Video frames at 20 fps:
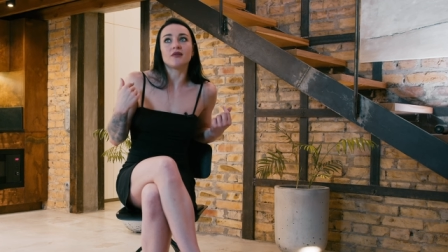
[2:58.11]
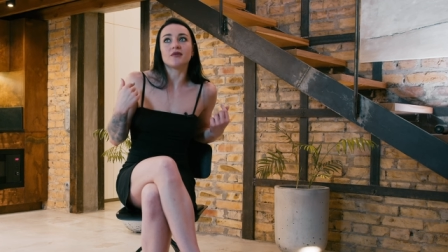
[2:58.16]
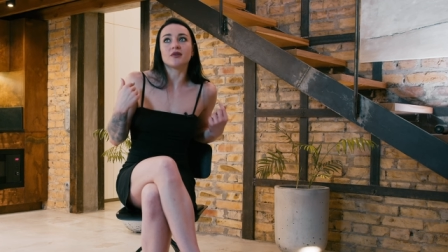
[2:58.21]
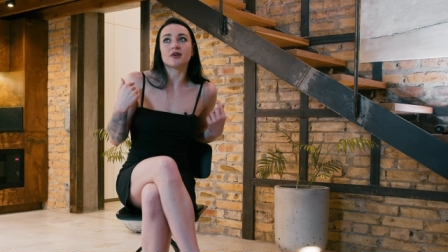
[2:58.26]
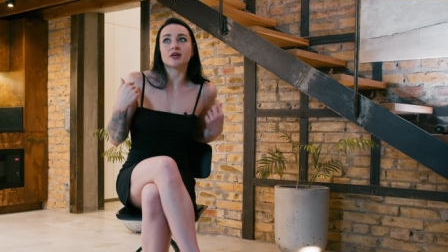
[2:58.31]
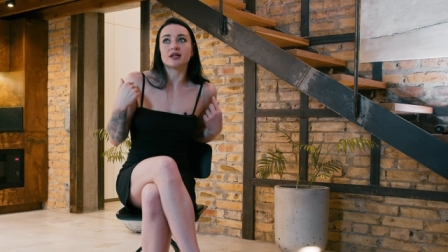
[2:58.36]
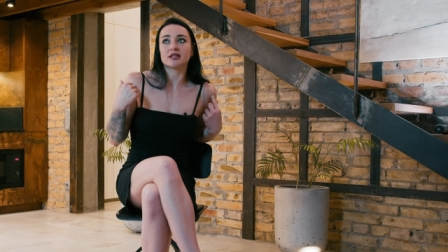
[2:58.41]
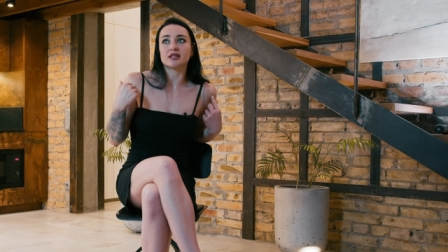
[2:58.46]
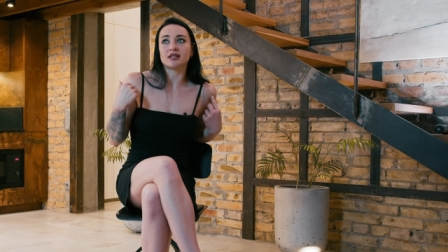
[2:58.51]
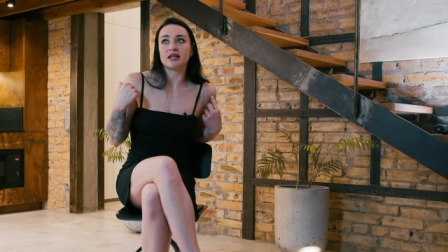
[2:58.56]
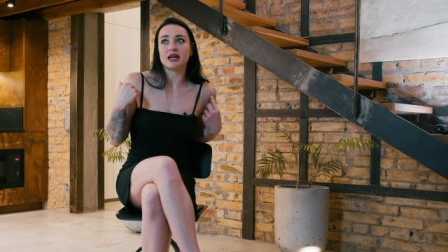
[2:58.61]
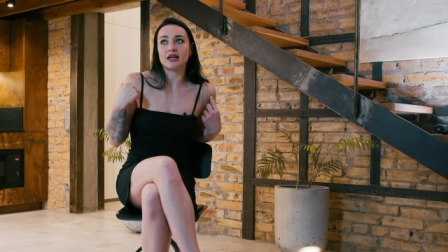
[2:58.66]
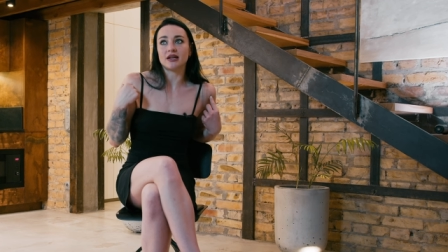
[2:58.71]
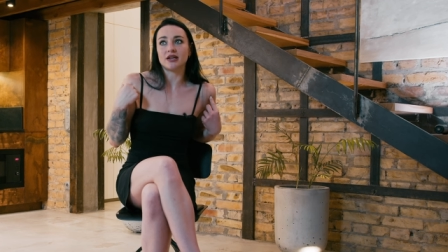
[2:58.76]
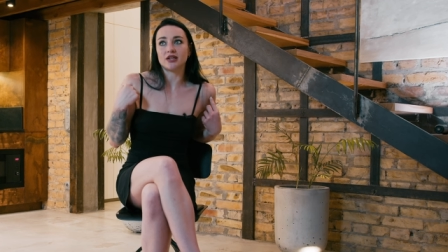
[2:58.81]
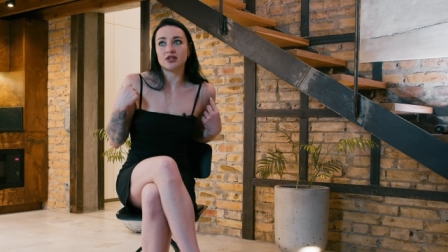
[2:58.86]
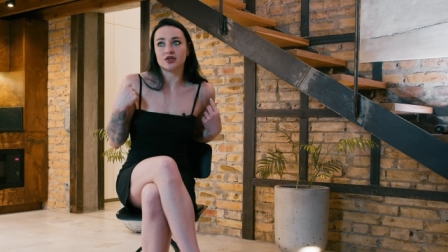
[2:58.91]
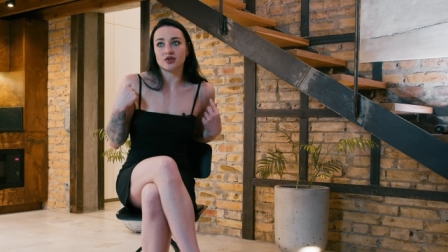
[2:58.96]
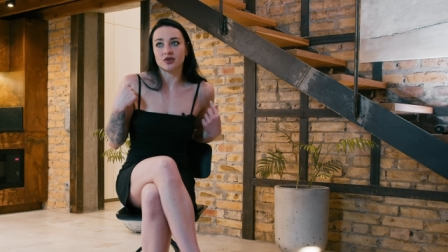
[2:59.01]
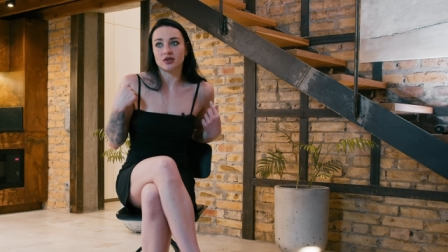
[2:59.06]
First
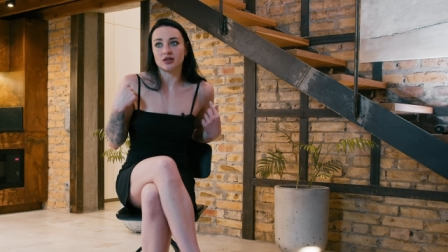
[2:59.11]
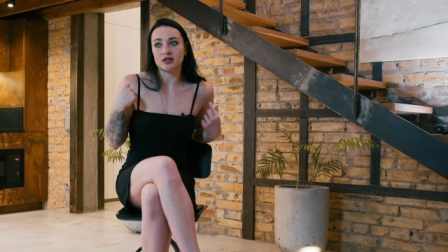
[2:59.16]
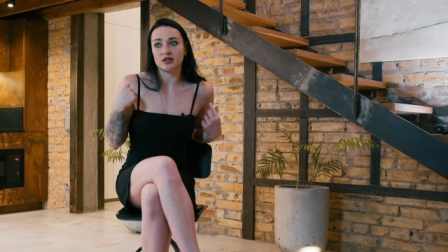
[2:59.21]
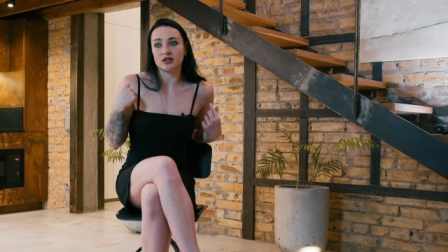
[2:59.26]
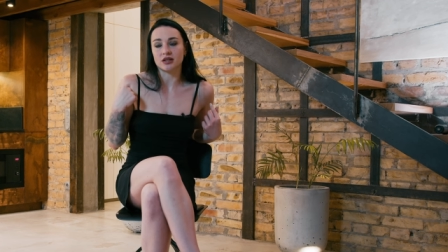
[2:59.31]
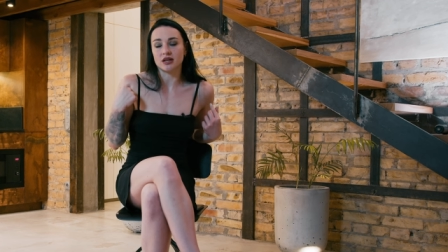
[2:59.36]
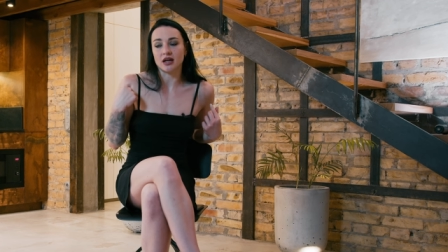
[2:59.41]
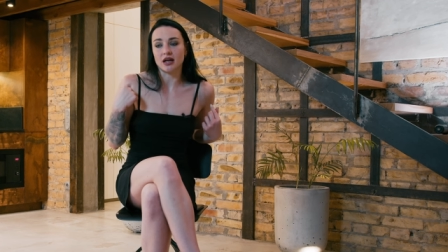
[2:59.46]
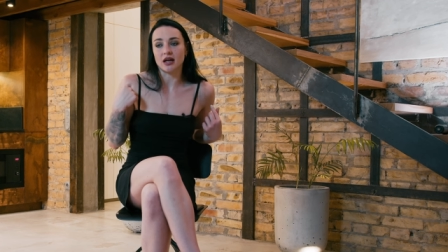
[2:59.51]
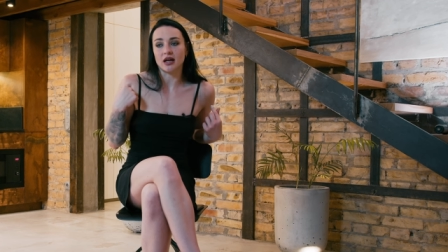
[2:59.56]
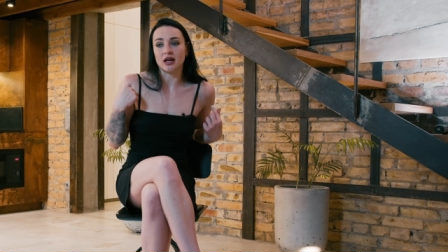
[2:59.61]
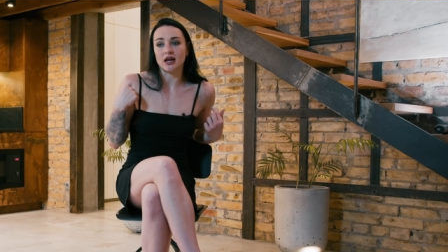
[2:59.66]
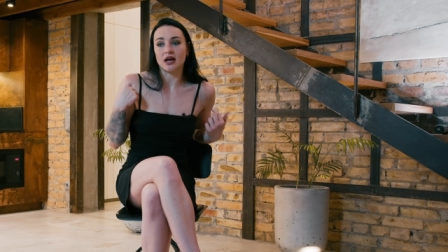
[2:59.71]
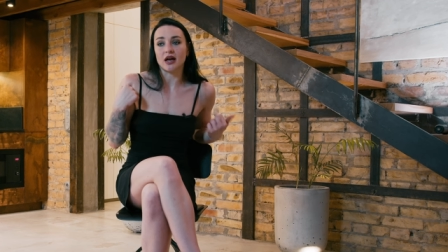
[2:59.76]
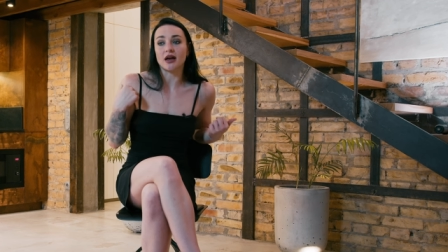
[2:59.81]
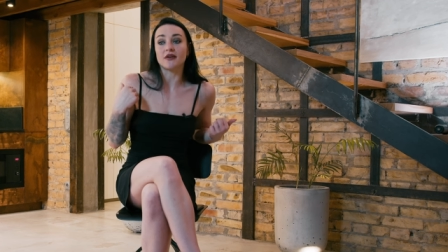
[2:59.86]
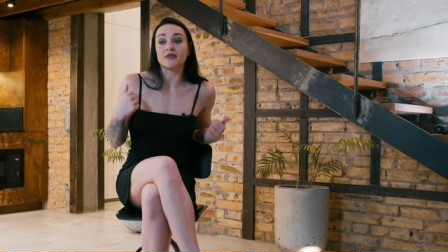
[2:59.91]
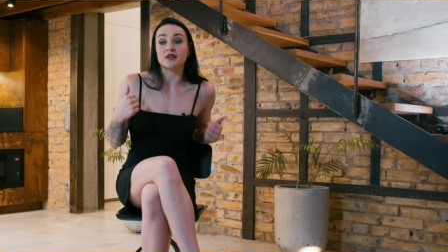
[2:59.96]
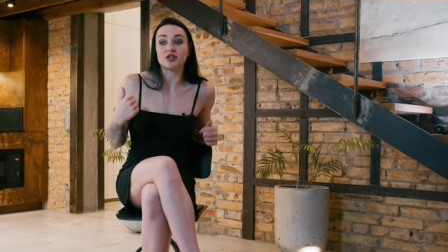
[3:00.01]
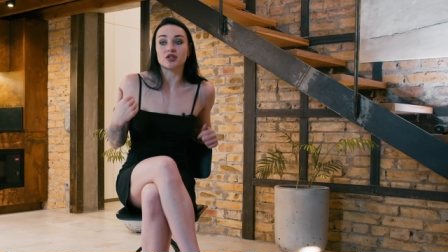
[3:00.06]

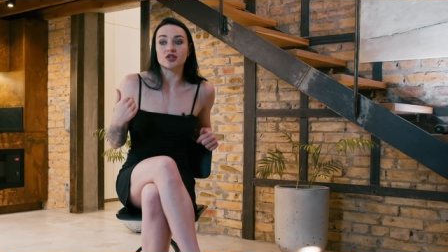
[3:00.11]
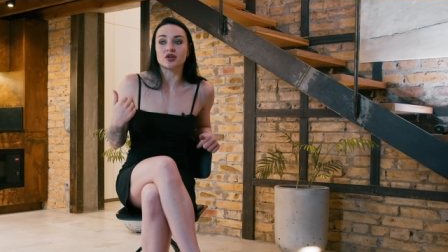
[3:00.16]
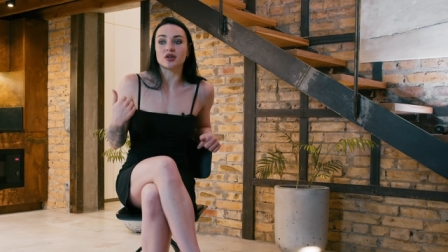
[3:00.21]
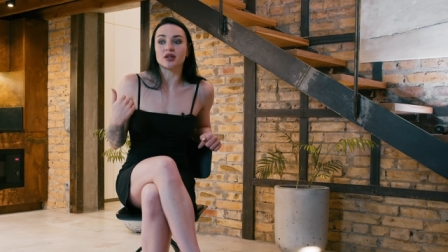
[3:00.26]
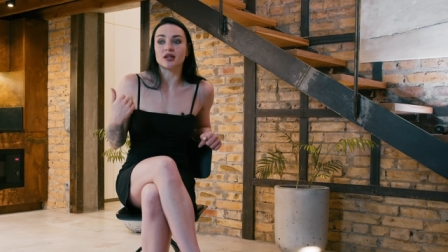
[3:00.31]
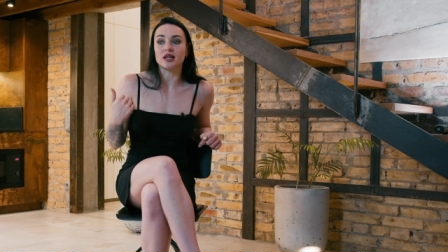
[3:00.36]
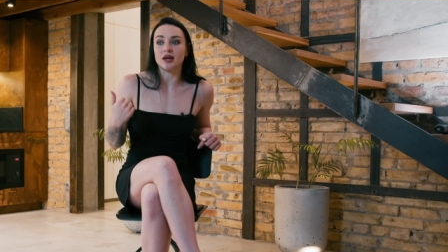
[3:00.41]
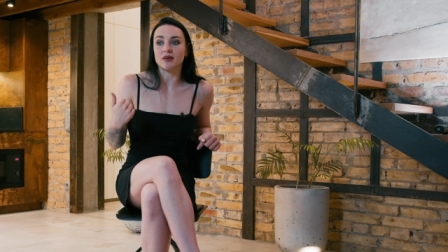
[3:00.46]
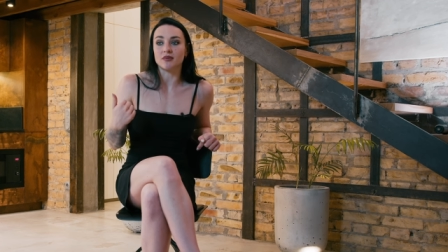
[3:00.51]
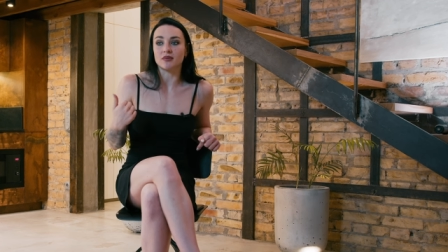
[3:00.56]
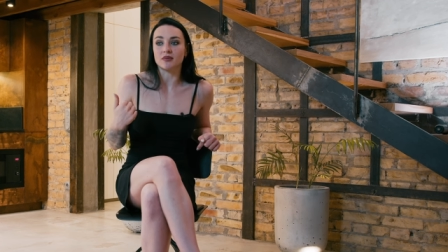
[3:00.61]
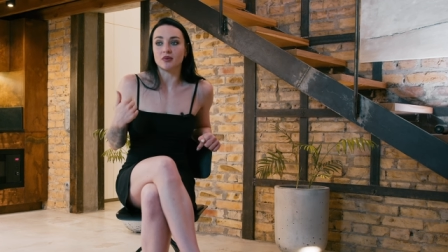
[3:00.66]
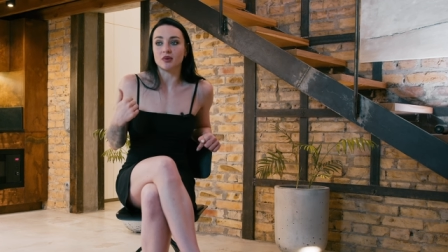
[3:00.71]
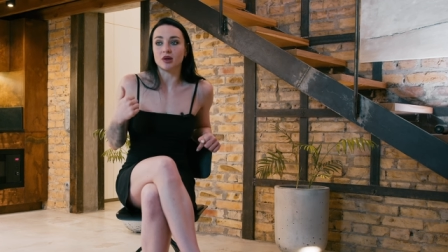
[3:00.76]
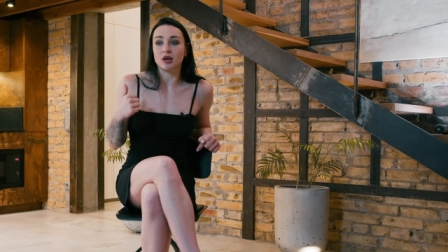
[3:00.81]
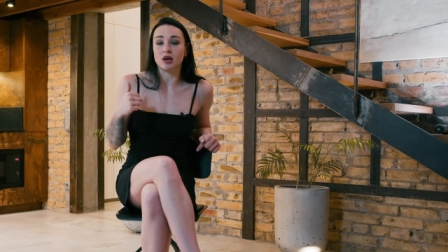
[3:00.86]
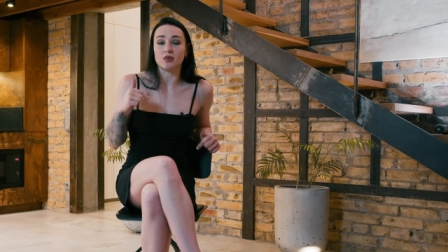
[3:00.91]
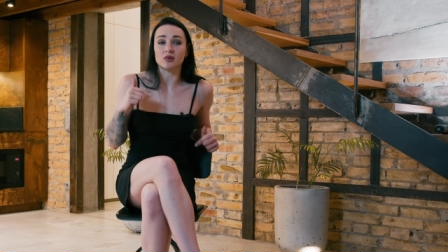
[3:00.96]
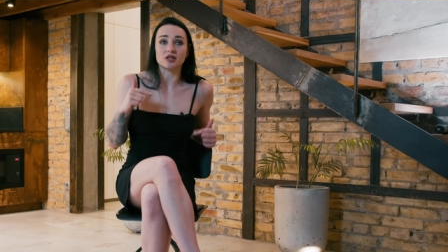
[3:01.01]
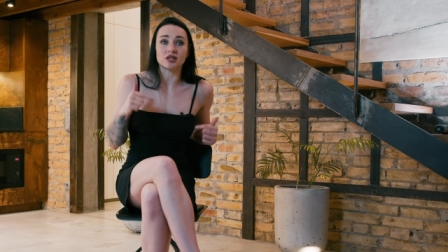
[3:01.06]
I've injured them
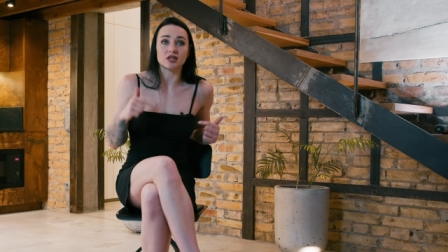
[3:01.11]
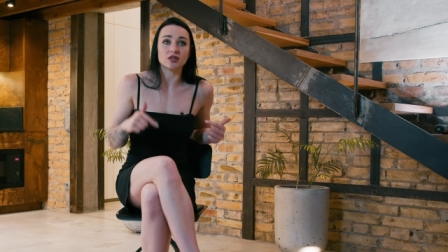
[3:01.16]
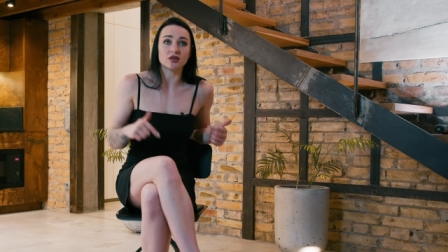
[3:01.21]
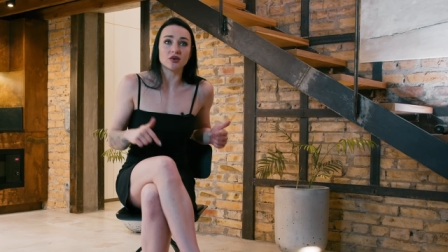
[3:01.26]
when I was at